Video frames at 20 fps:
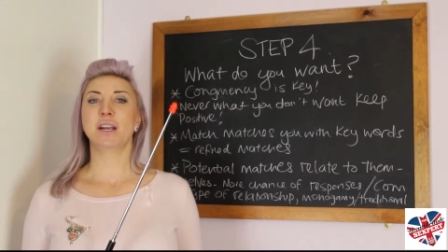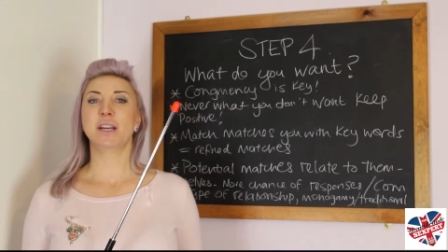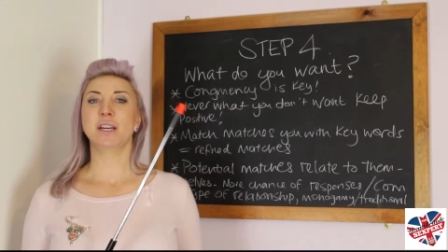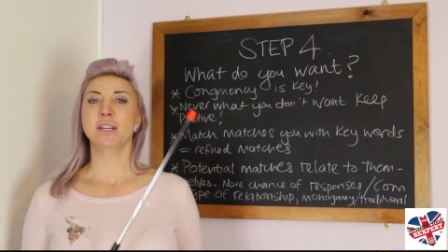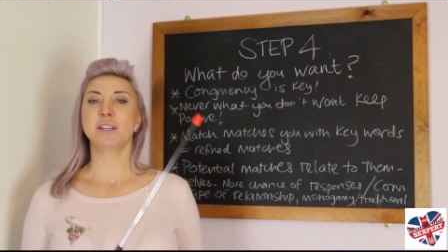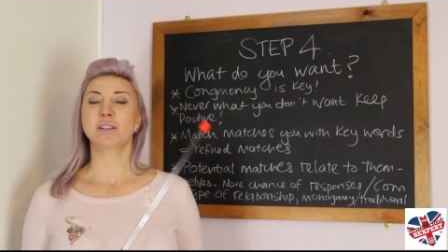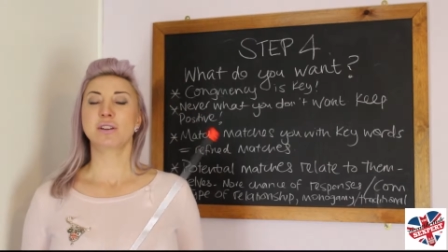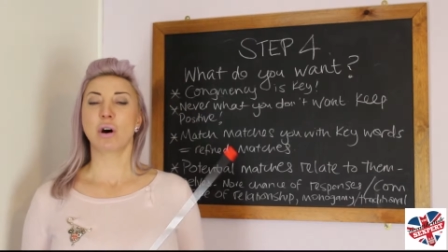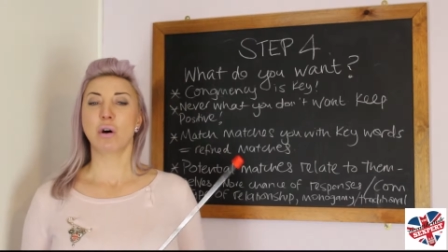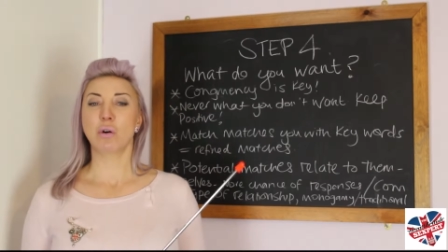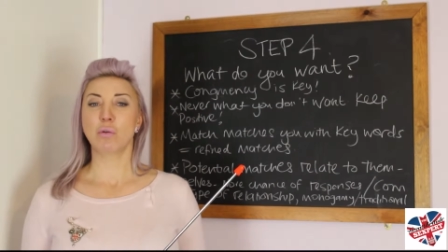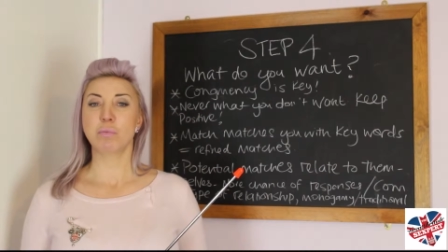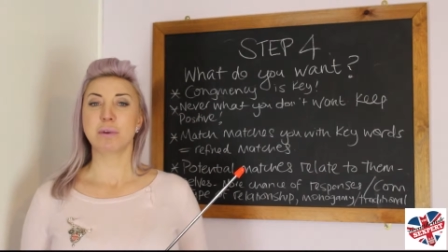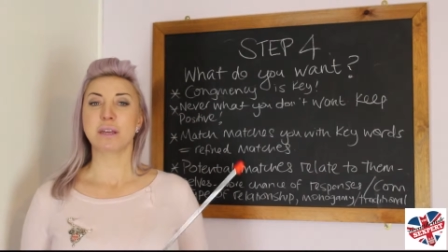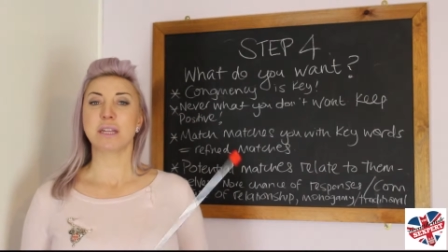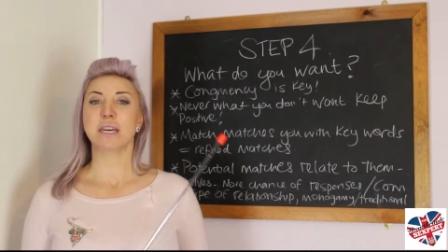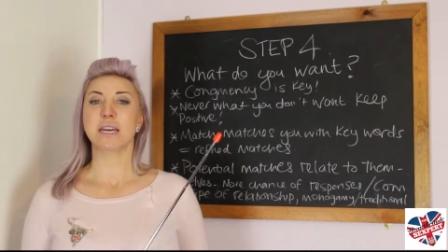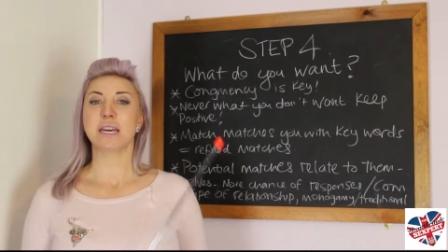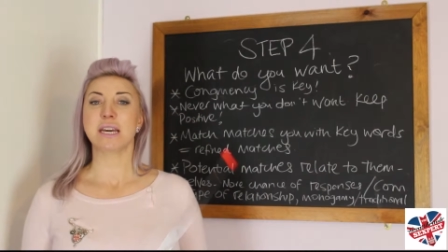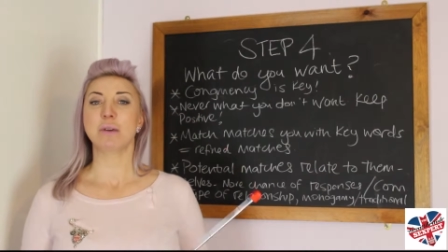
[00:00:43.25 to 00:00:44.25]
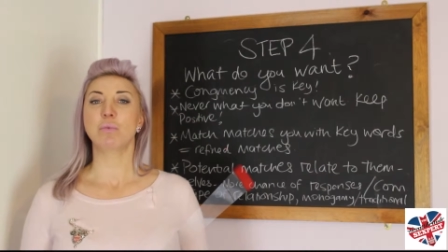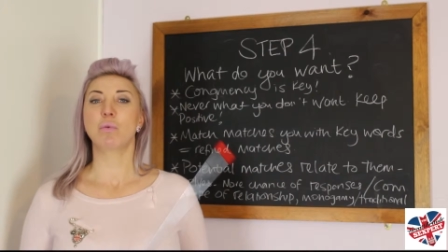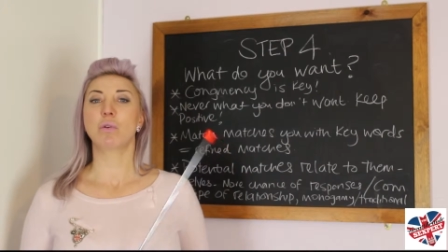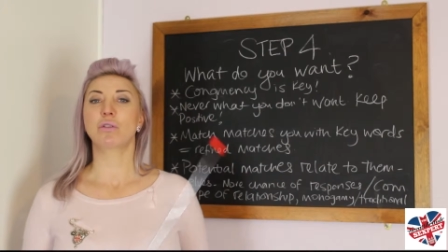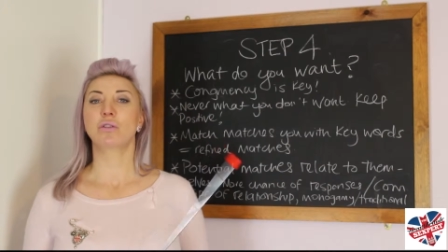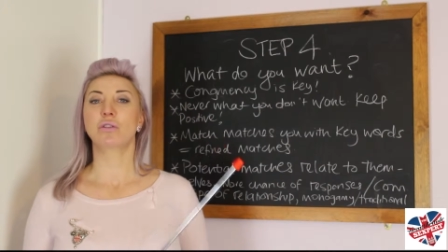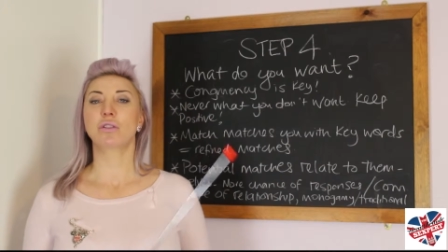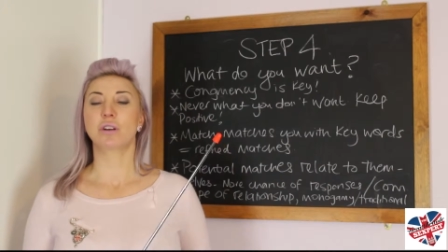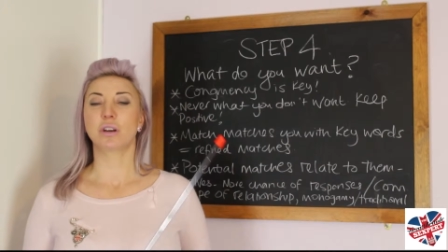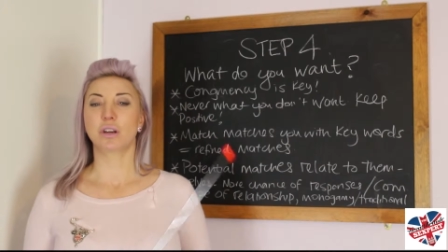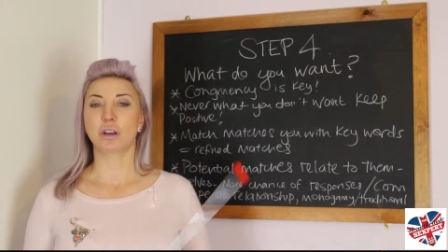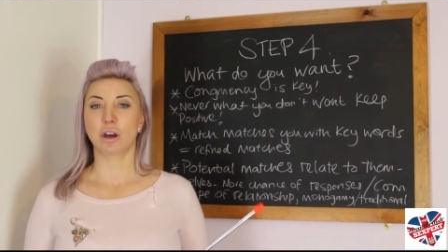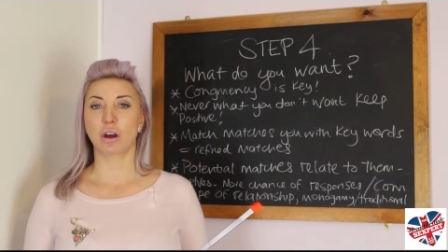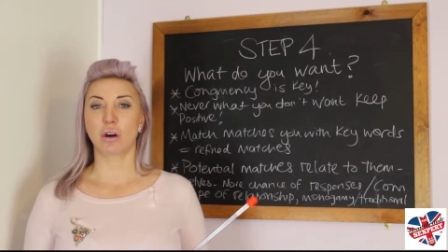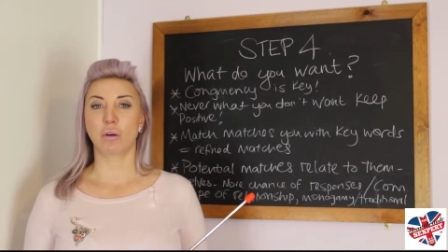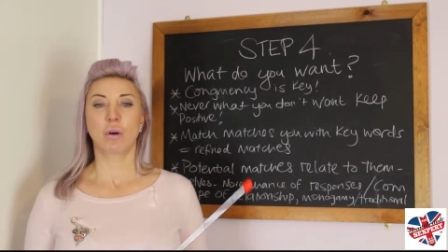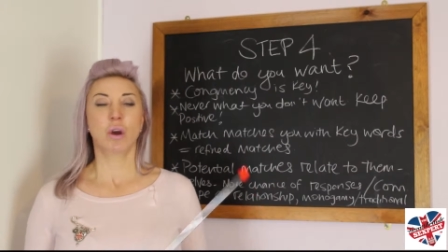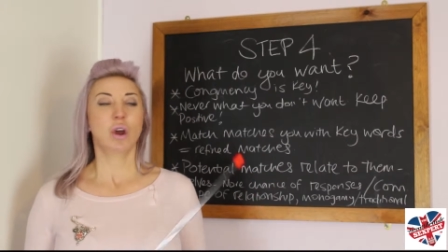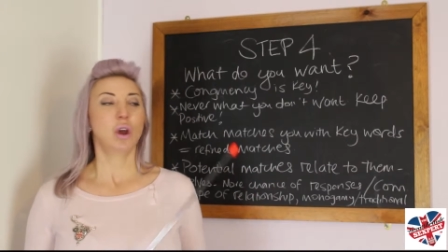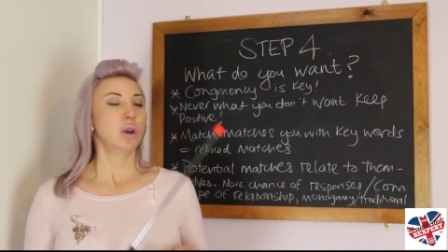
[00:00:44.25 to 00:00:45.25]
and he told me that he wanted a
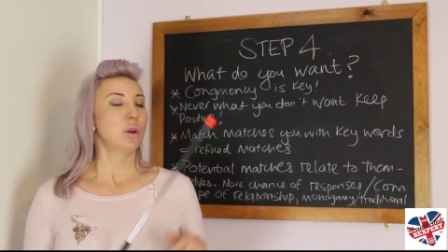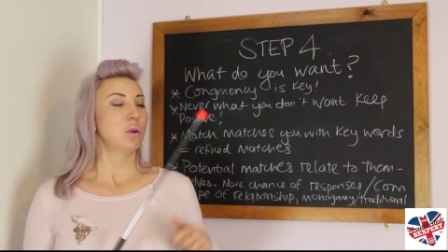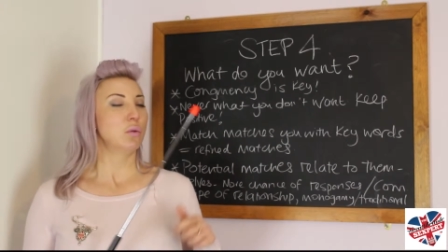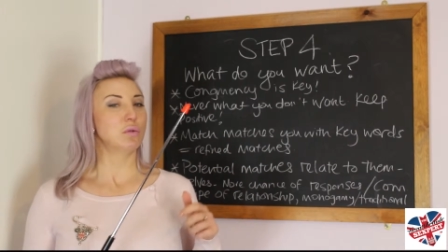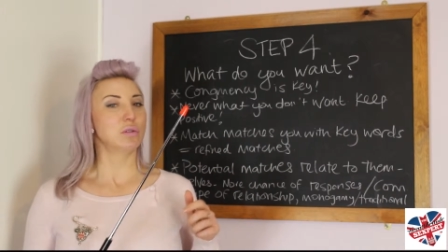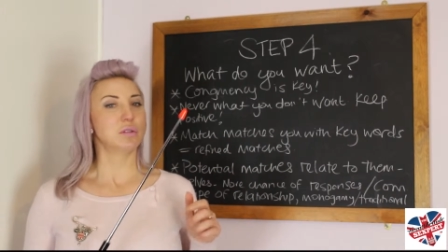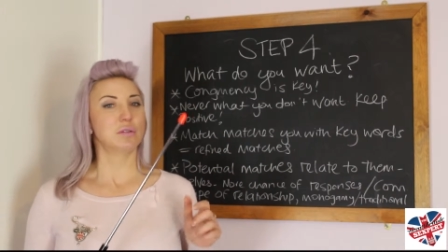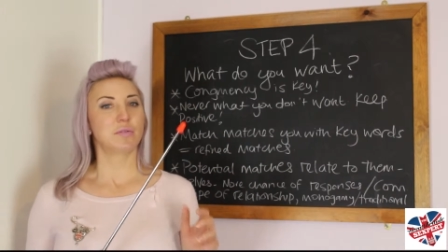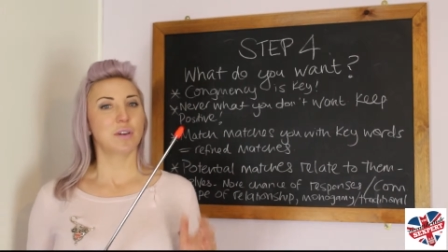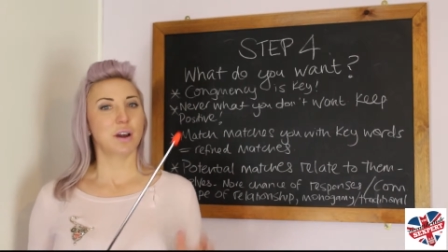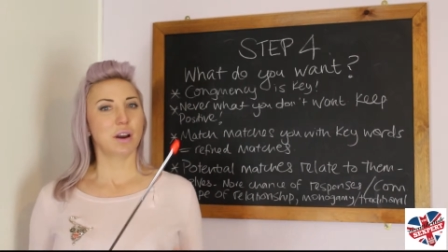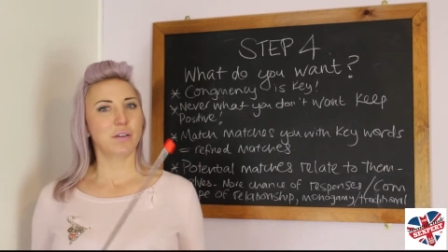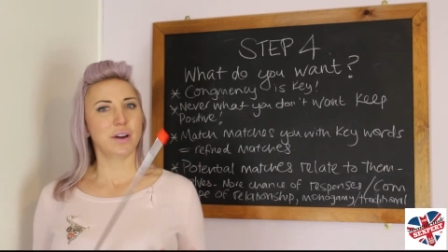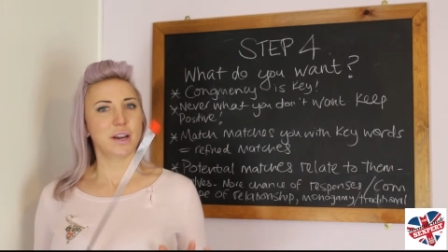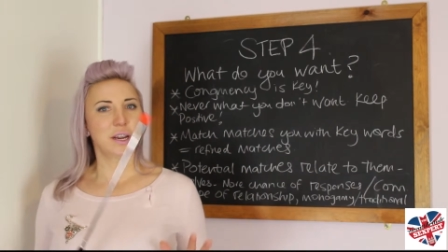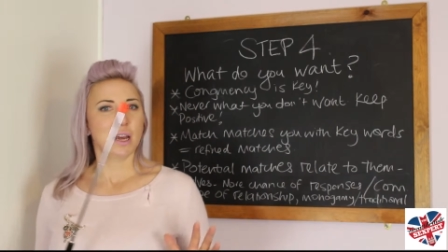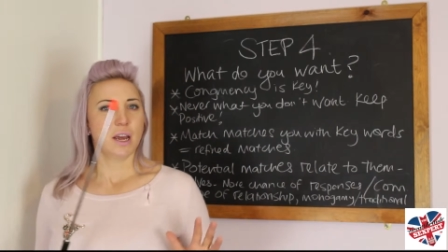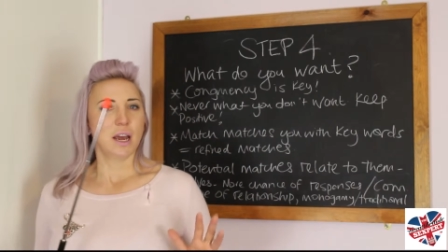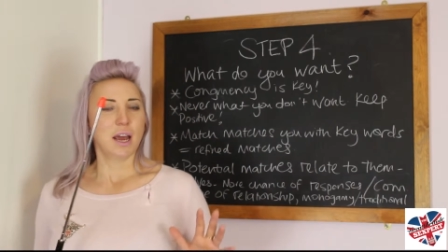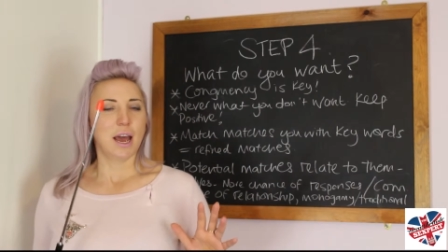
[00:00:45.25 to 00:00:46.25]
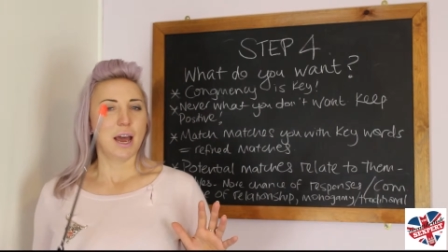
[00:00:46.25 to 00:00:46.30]
girl who was very